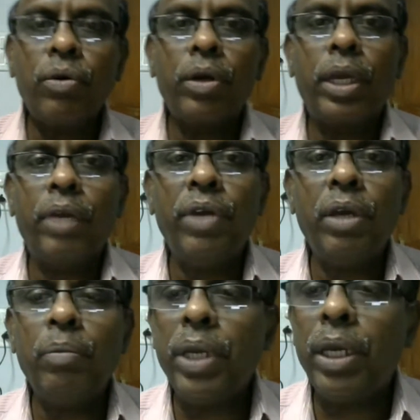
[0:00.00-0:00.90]
for
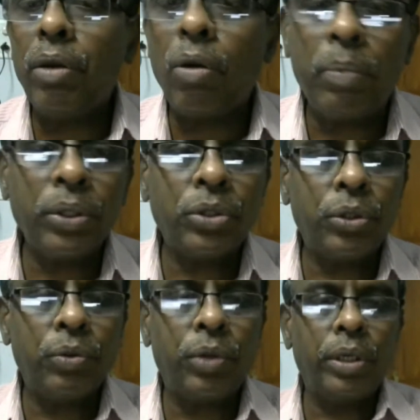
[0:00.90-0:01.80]
giving me an
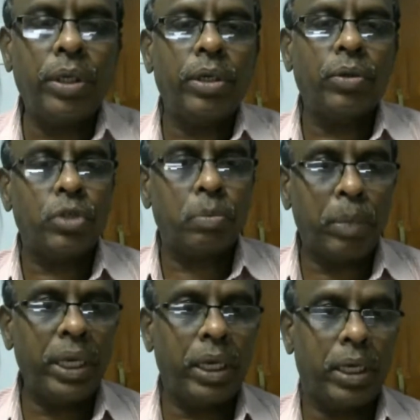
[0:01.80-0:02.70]
opportunity to
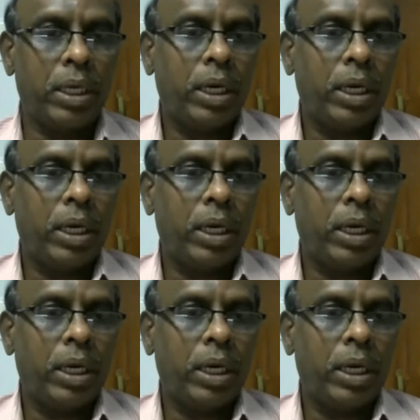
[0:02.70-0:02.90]
speak